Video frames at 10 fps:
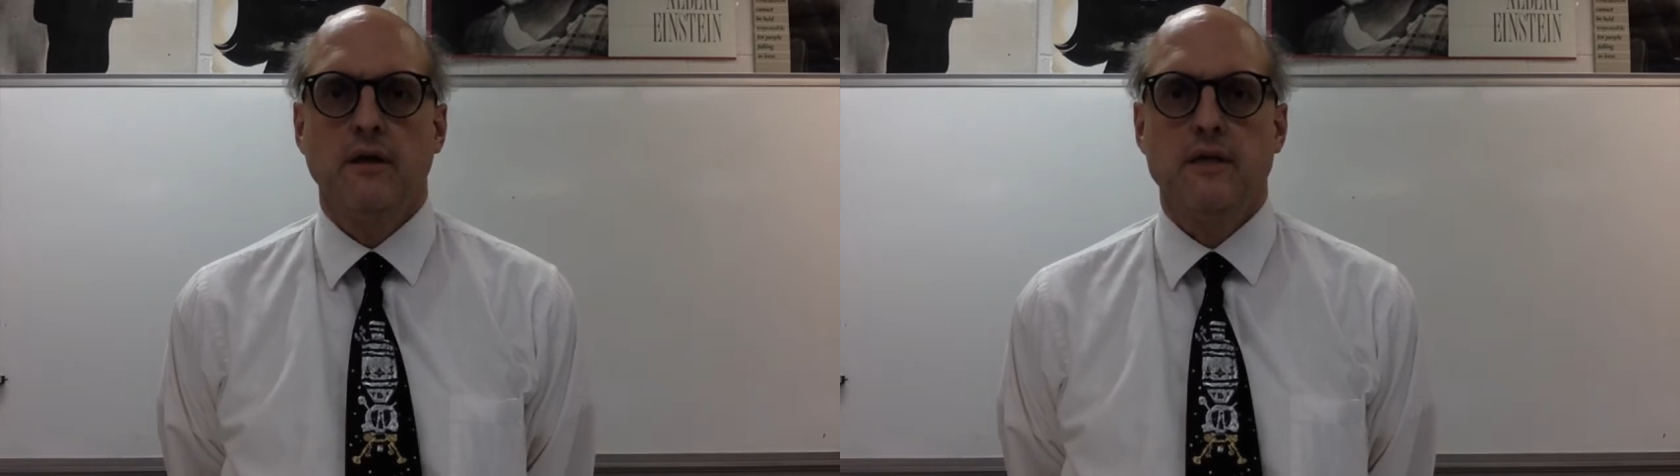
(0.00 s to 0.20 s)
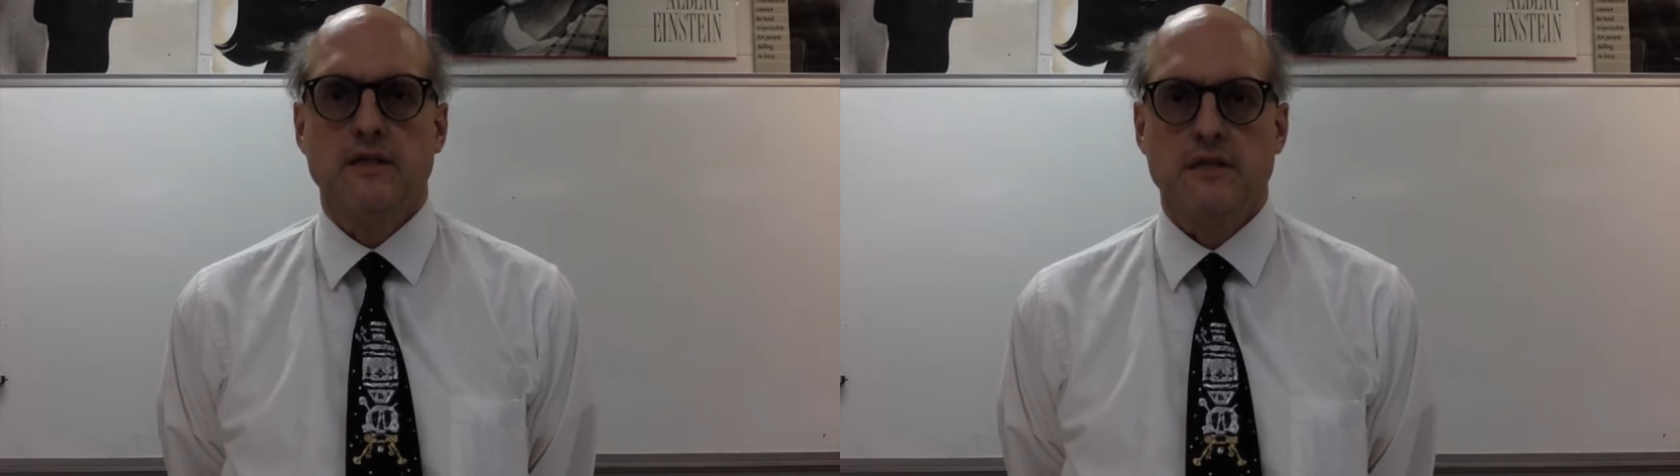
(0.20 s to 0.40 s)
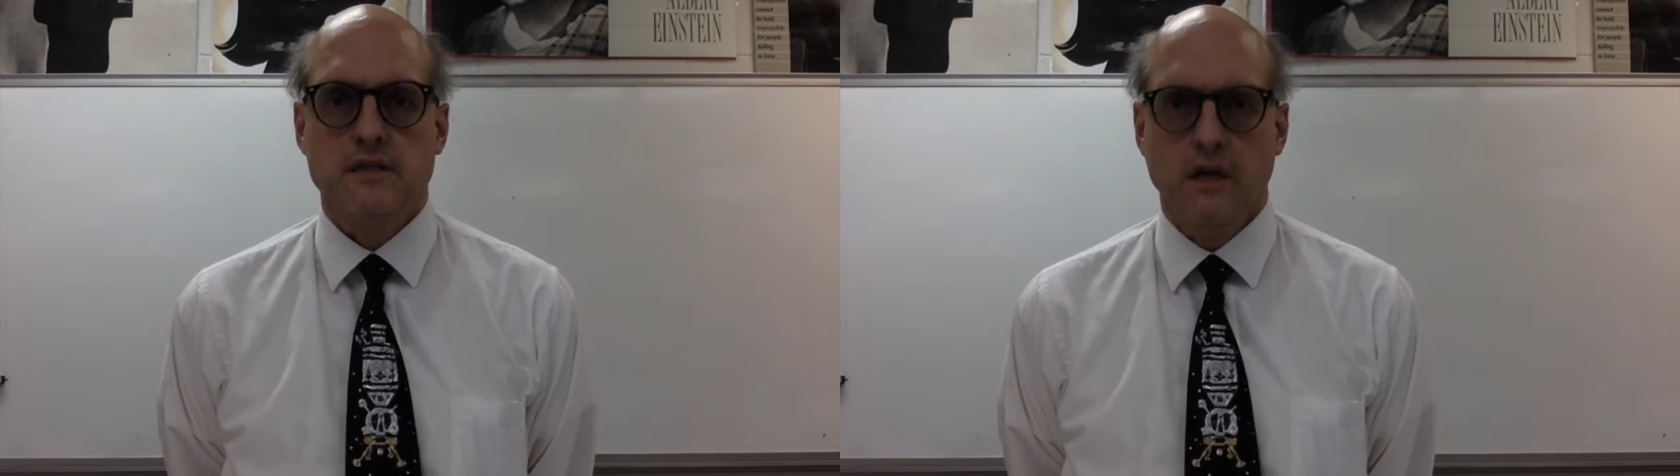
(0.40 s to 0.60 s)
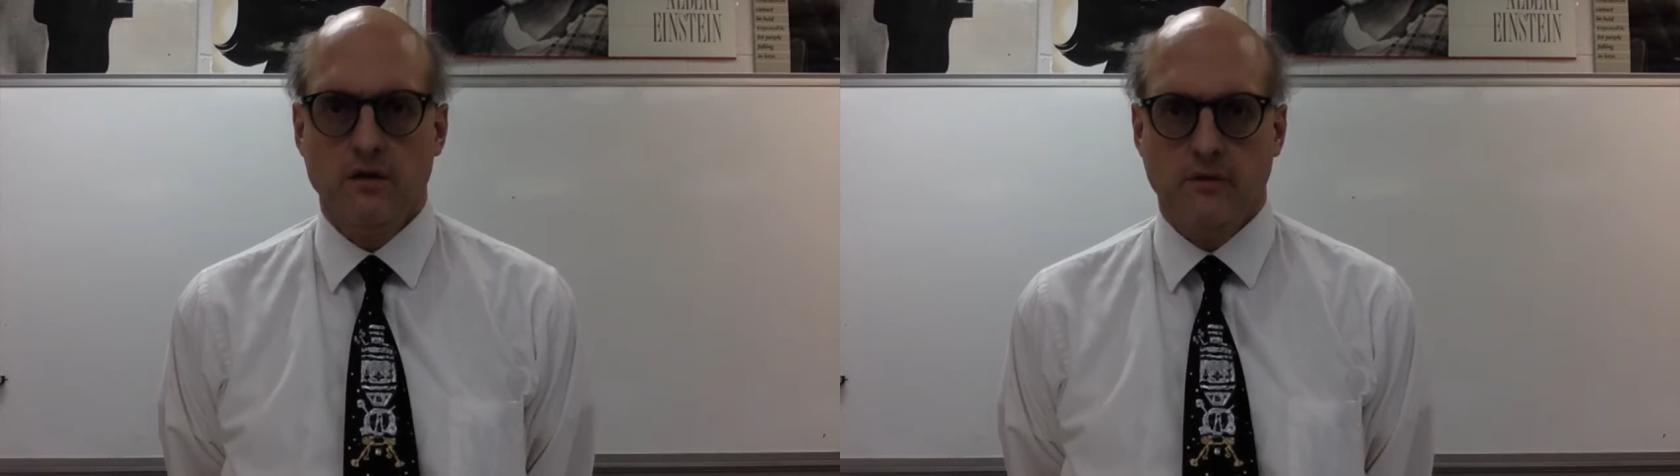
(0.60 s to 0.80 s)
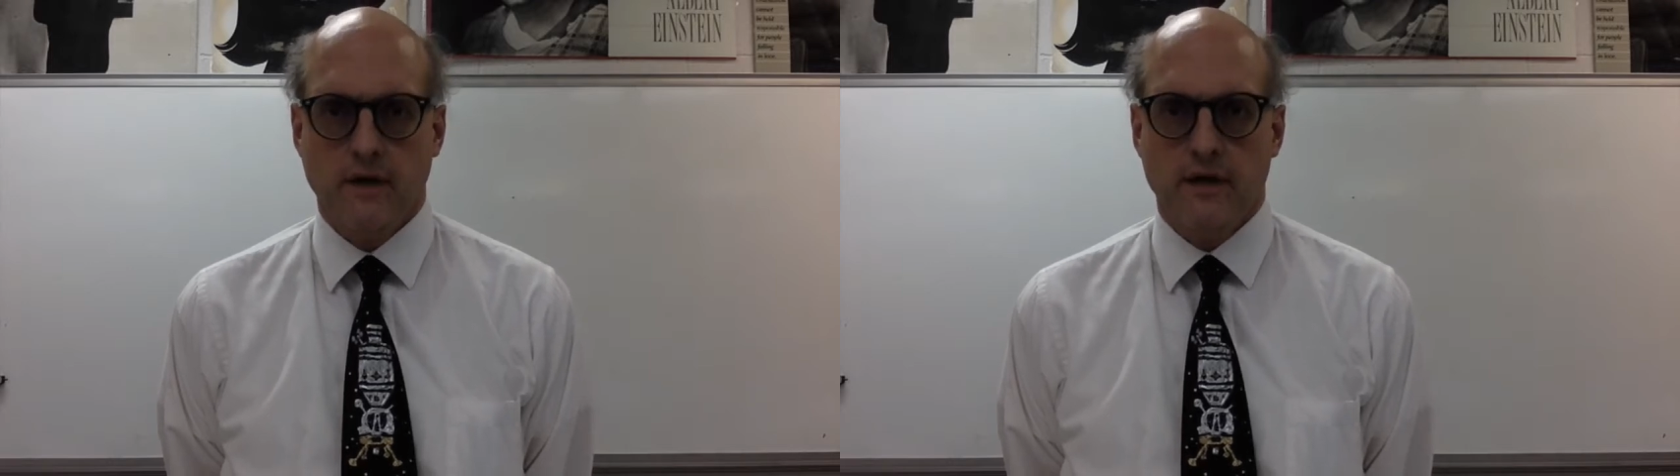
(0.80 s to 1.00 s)
it's
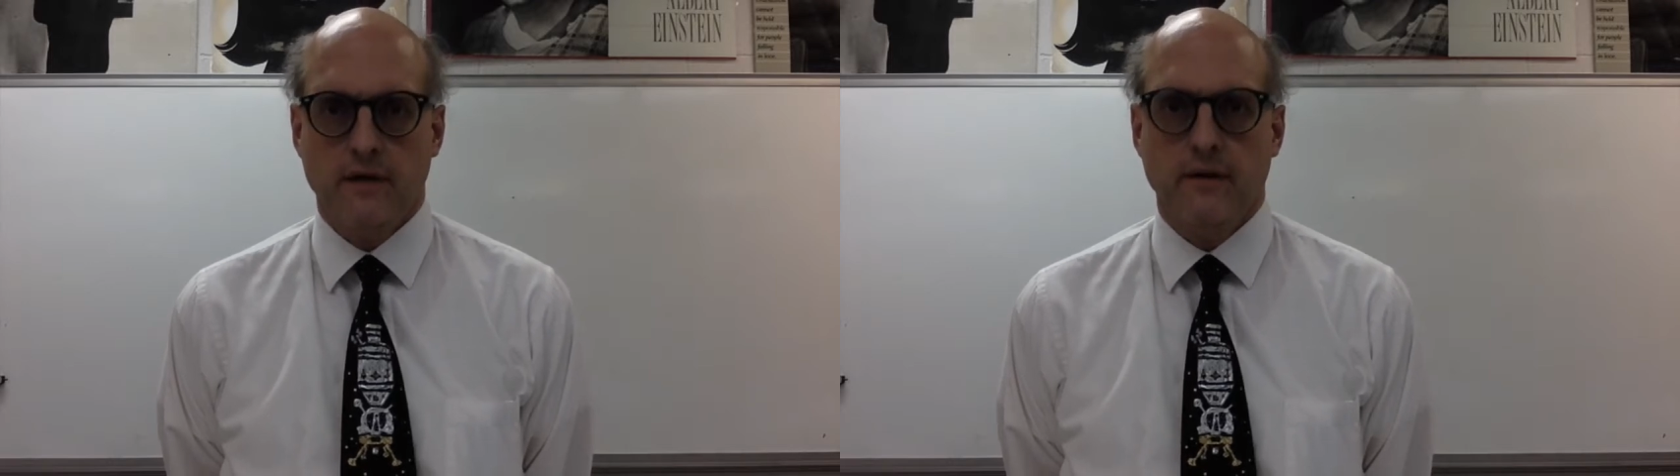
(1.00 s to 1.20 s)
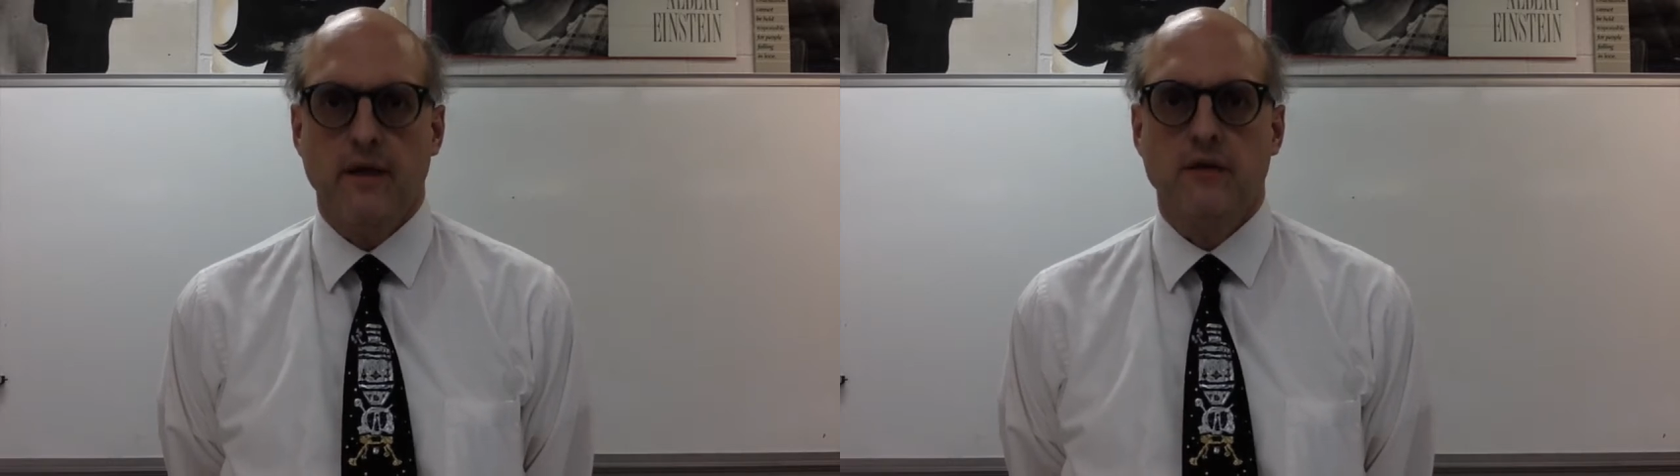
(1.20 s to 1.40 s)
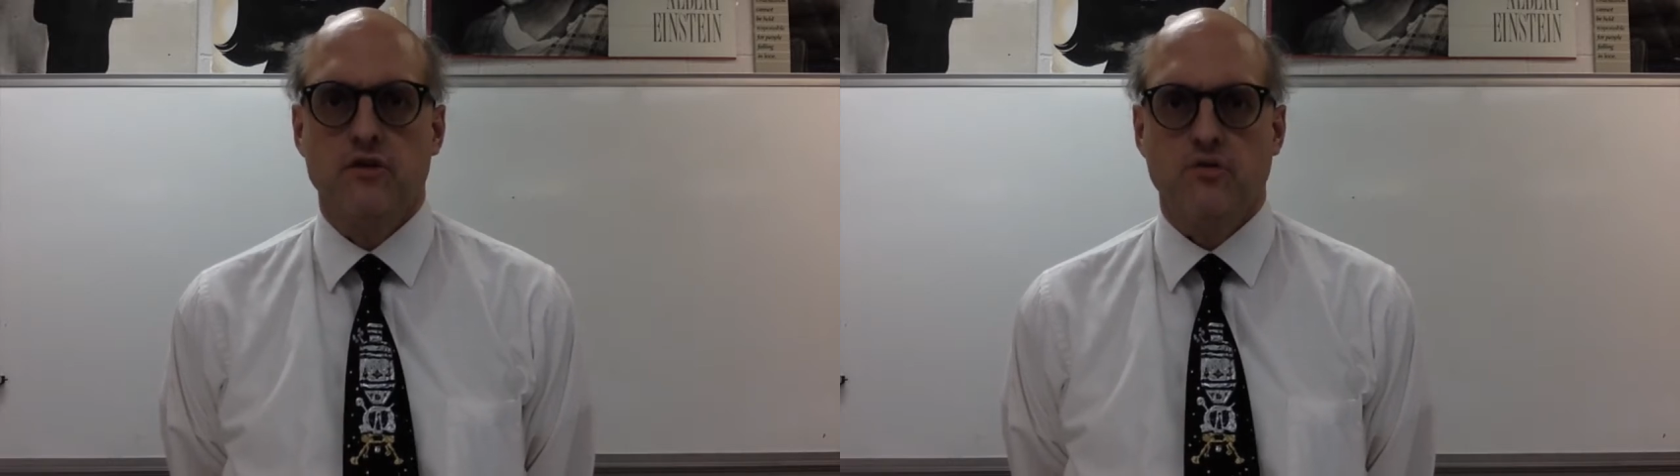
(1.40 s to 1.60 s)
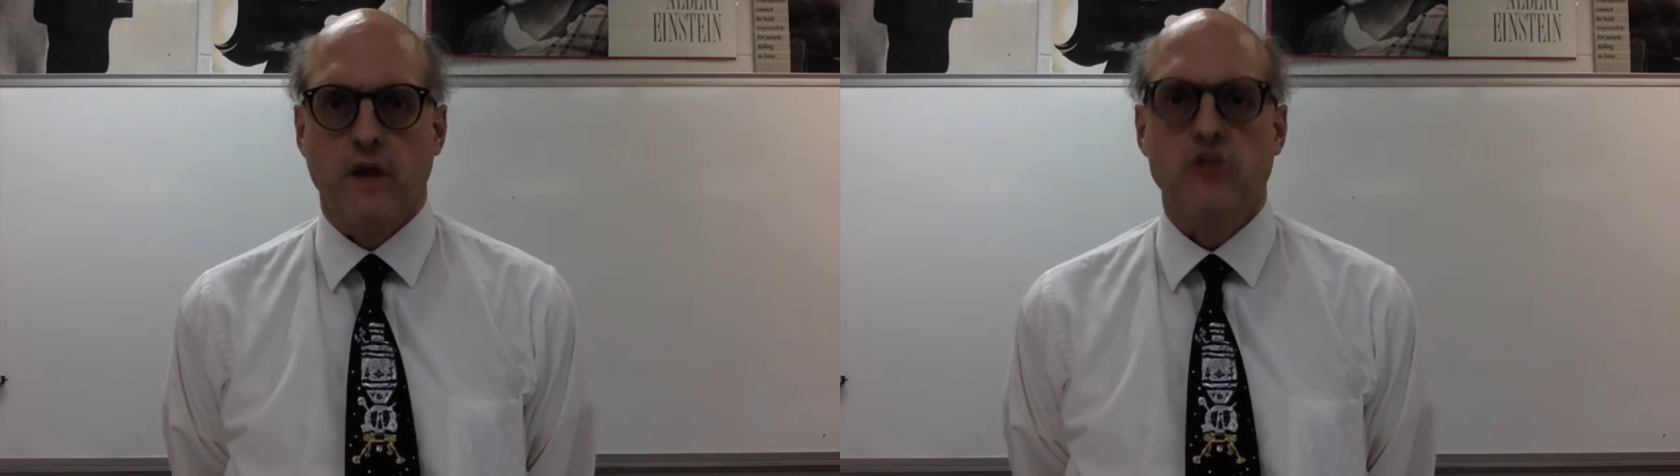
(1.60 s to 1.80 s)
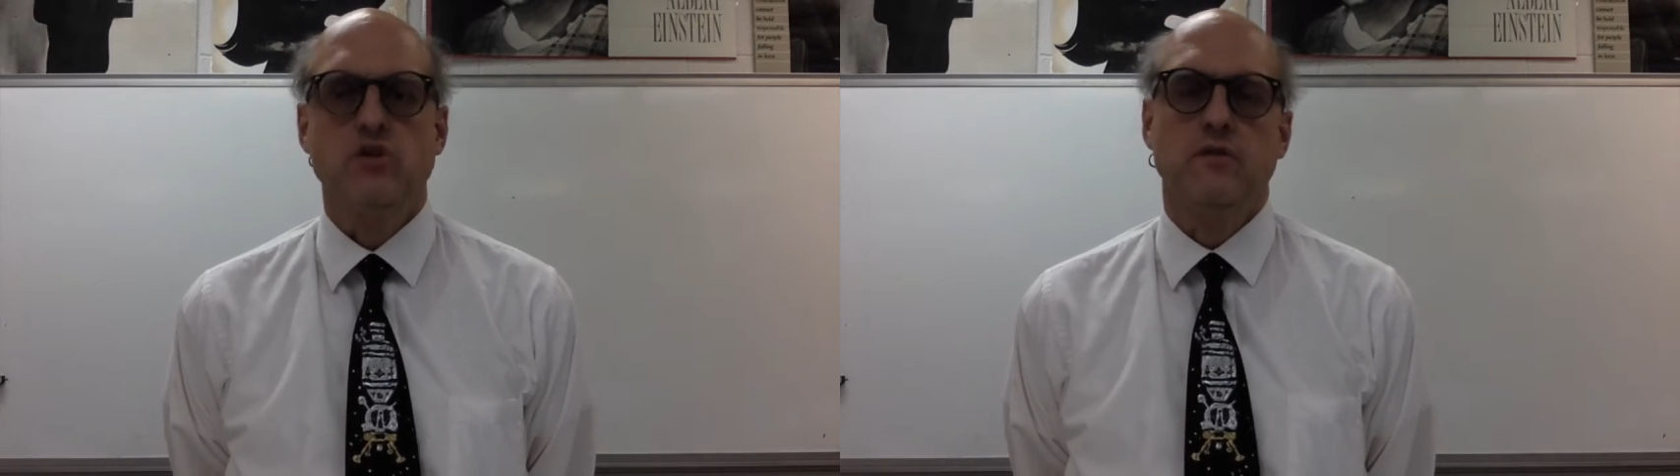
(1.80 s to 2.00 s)
accelerating, and the
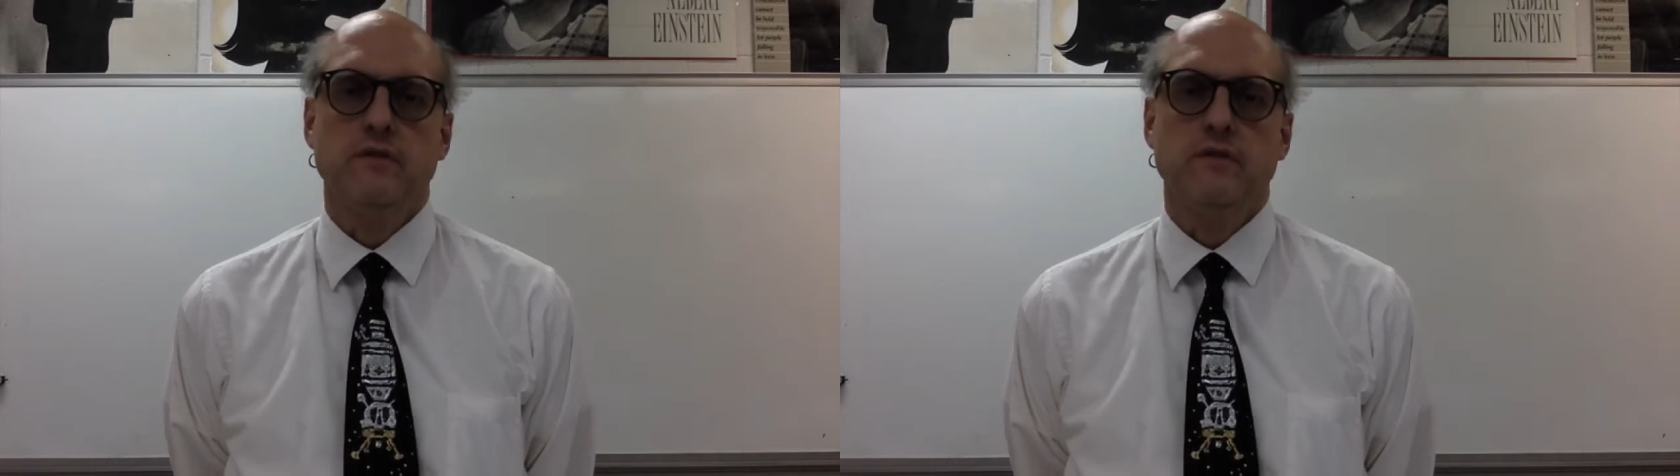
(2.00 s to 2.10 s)
direction of